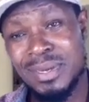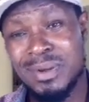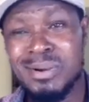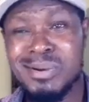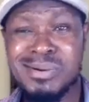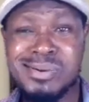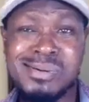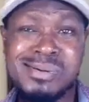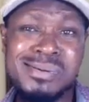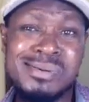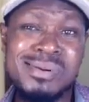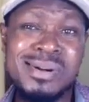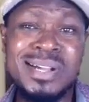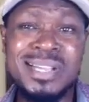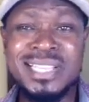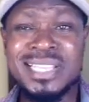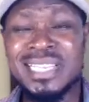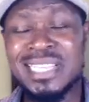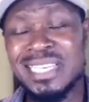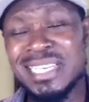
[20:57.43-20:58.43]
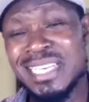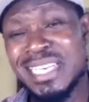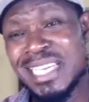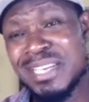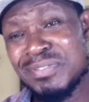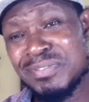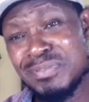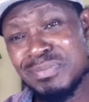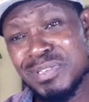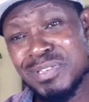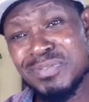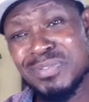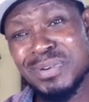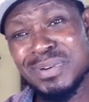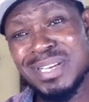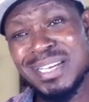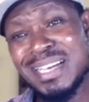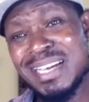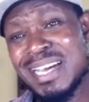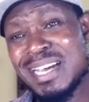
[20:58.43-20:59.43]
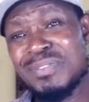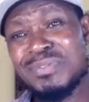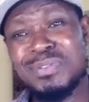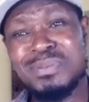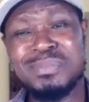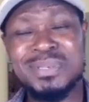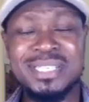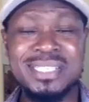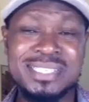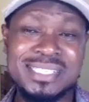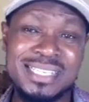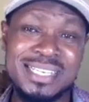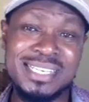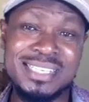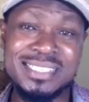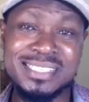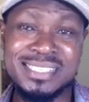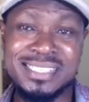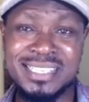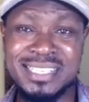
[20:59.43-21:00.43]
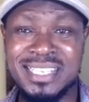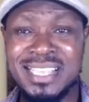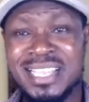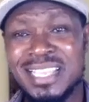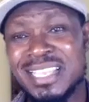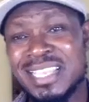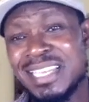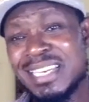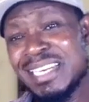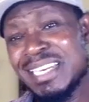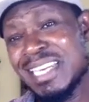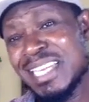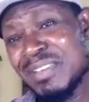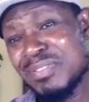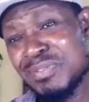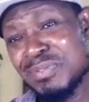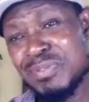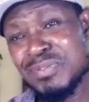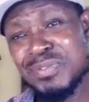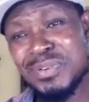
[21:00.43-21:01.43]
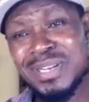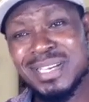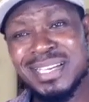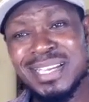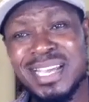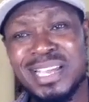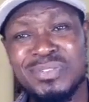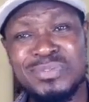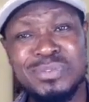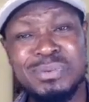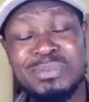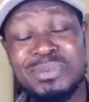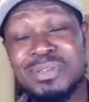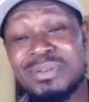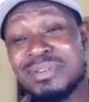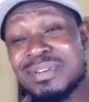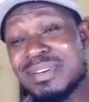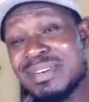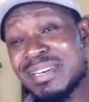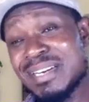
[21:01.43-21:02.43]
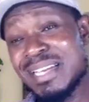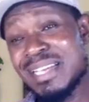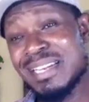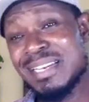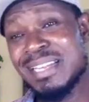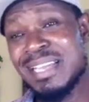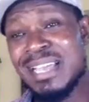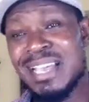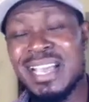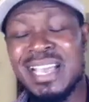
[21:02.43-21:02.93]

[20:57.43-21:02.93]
Oh, he left me for a girl from his country. He left me for a girl from Ukraine.